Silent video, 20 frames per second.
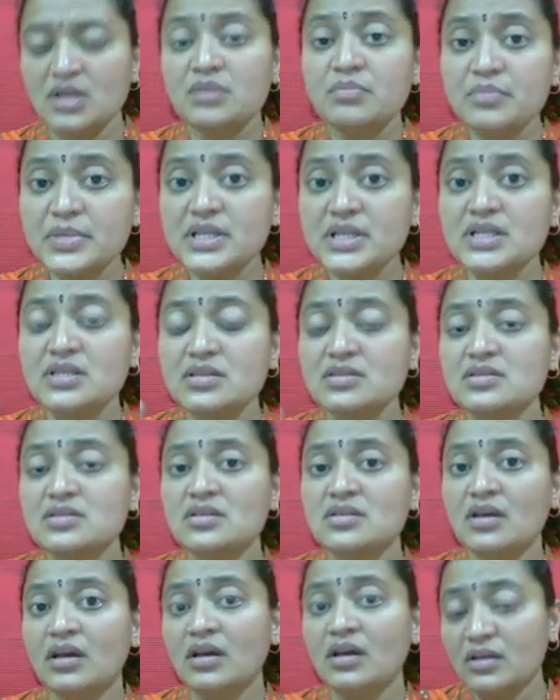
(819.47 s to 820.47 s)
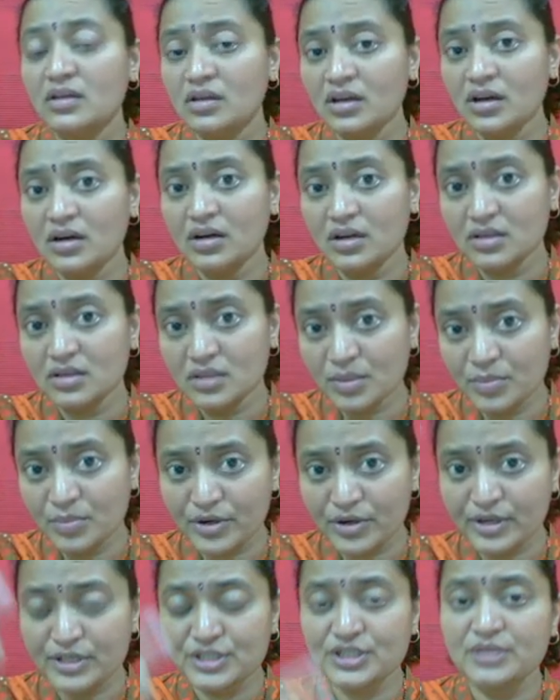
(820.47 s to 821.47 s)
means here the
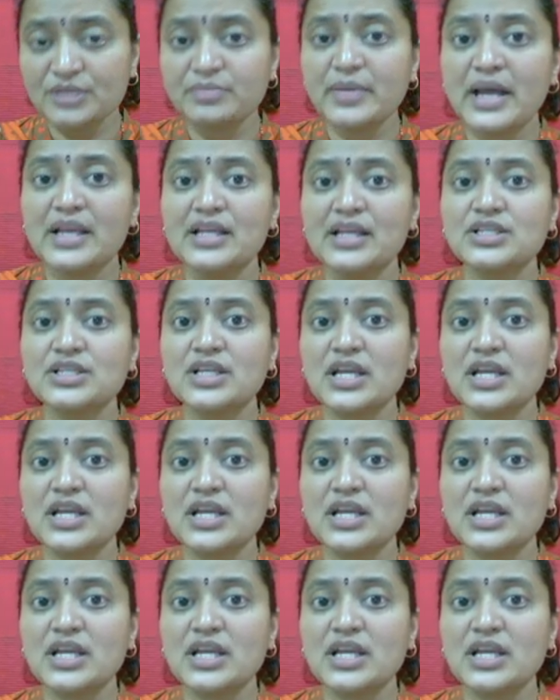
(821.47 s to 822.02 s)
production manager